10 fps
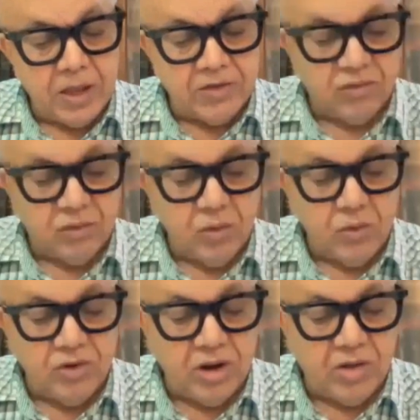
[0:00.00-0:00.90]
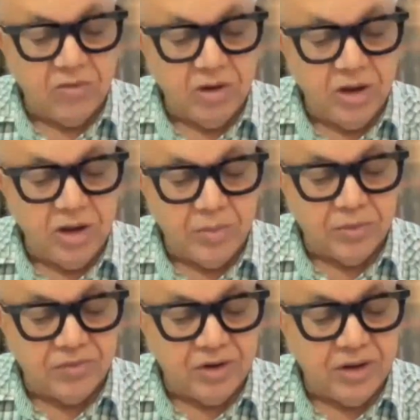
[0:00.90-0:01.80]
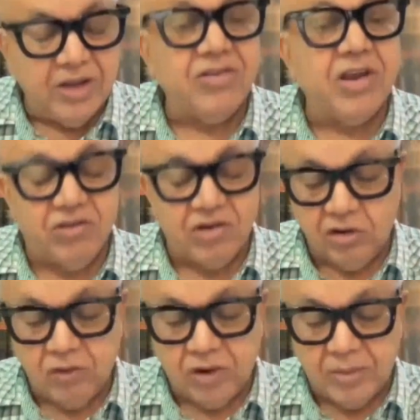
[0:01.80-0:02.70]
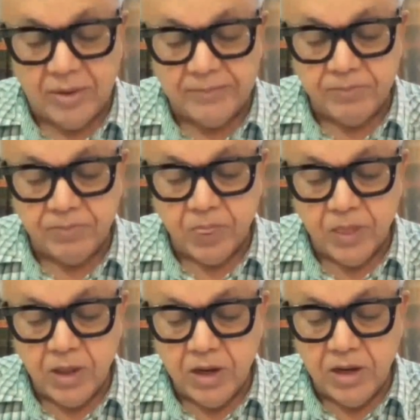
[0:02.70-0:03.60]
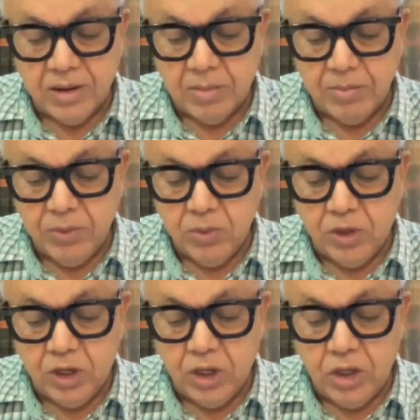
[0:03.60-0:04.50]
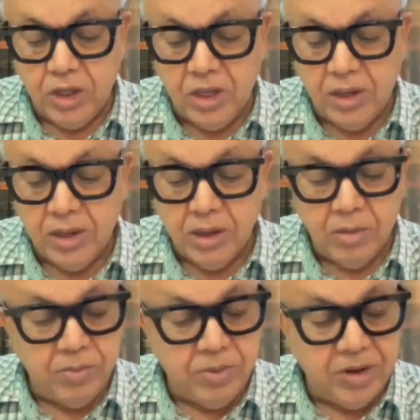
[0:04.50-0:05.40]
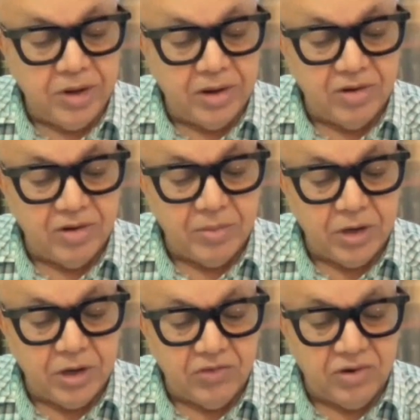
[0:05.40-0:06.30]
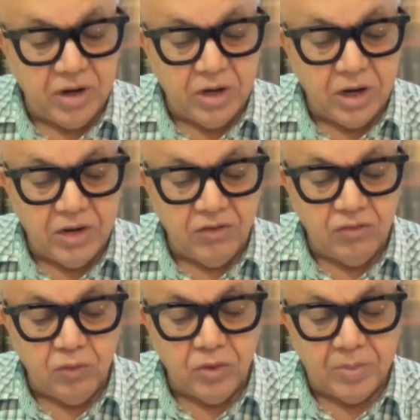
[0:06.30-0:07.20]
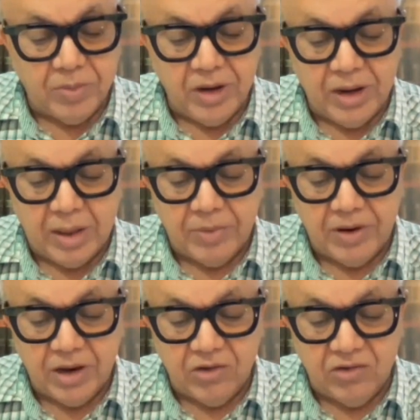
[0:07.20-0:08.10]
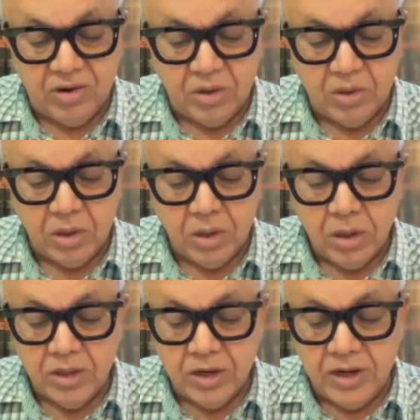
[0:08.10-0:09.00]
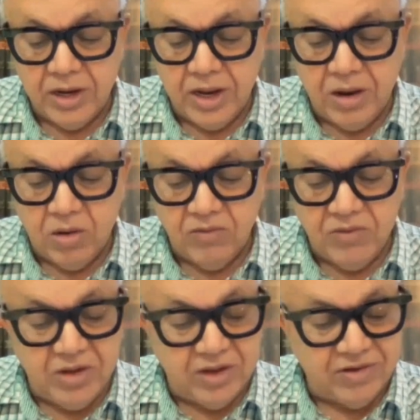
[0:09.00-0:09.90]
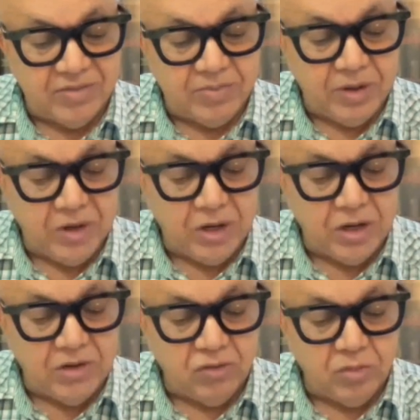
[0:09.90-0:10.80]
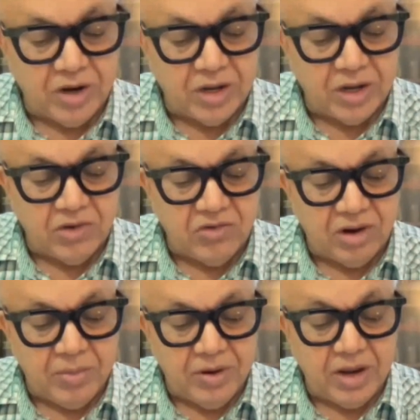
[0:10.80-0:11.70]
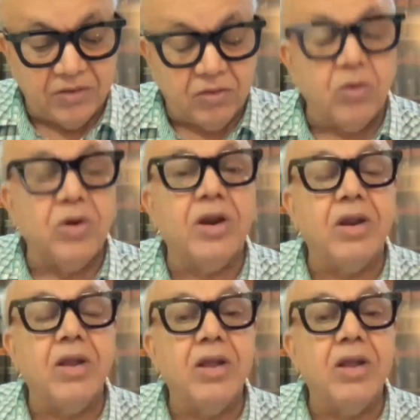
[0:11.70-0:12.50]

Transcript: Exclusion of legal proceedings, section 12. In computing the period of limitation in any suit appeal application, the day on which the said period is to be reckoned shall be excluded.